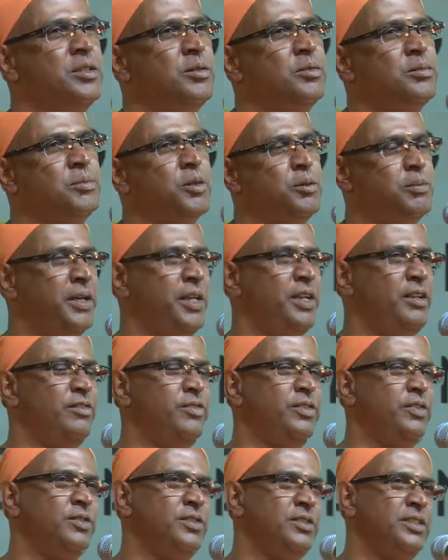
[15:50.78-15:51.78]
Mobile
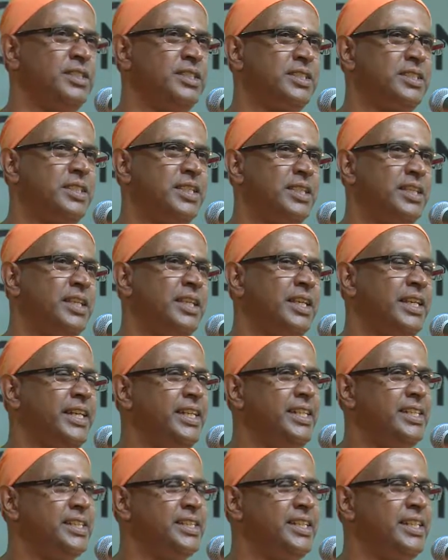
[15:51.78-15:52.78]
phones,
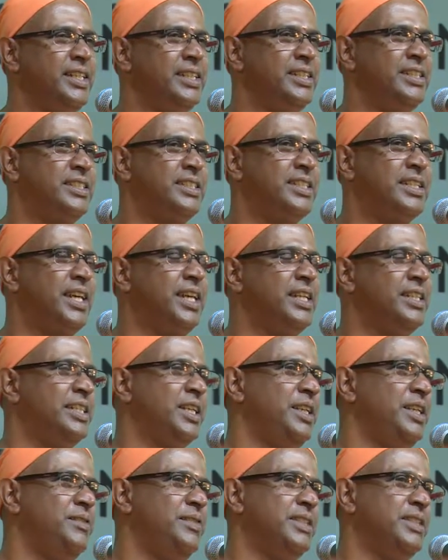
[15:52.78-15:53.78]
internet, and
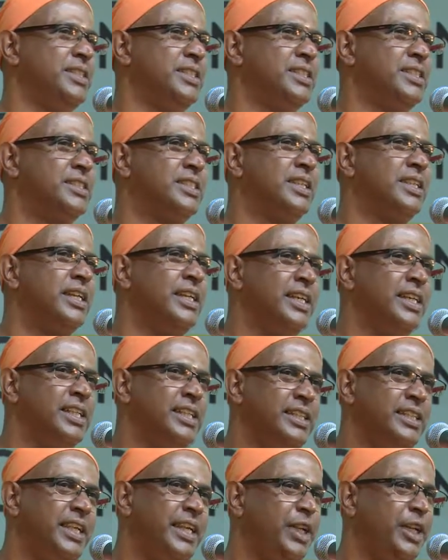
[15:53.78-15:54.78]
televisions.
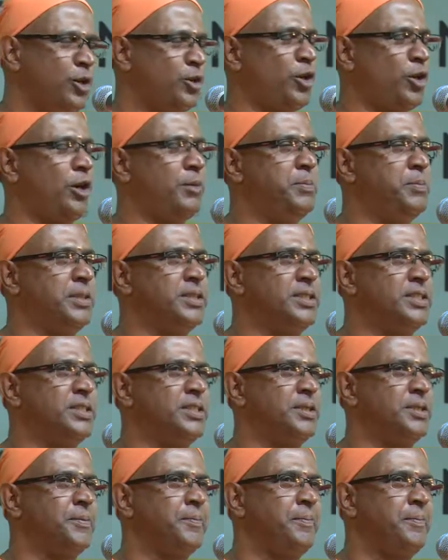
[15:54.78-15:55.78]
They rob
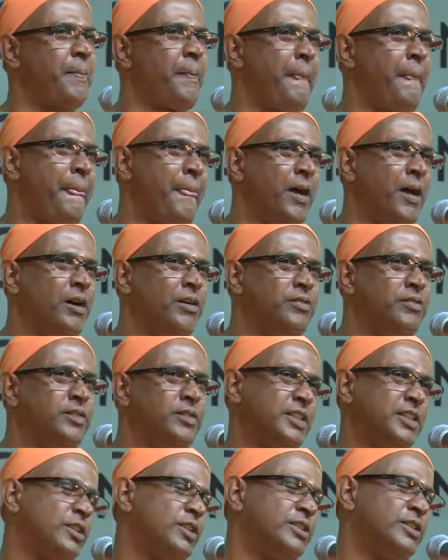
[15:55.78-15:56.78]
us of our
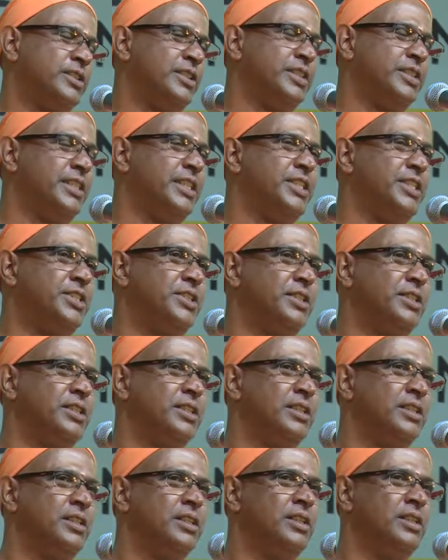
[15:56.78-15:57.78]
concentration,
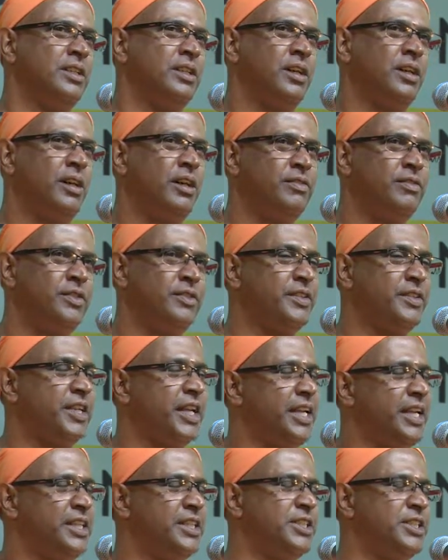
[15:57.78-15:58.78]
of our
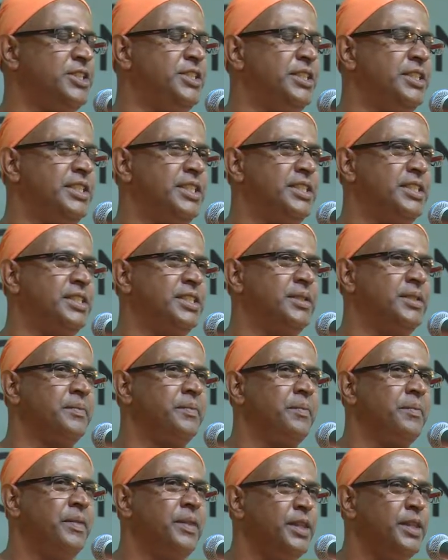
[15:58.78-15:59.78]
energies.
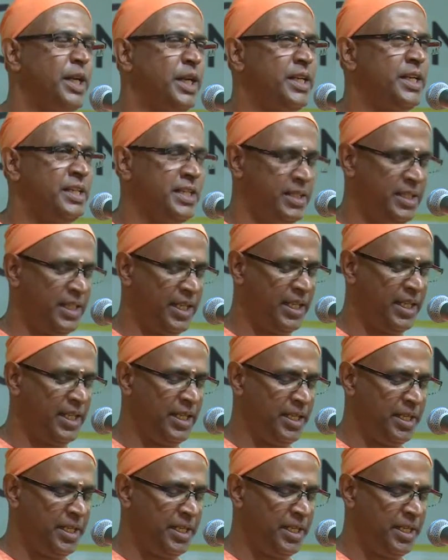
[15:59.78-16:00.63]
They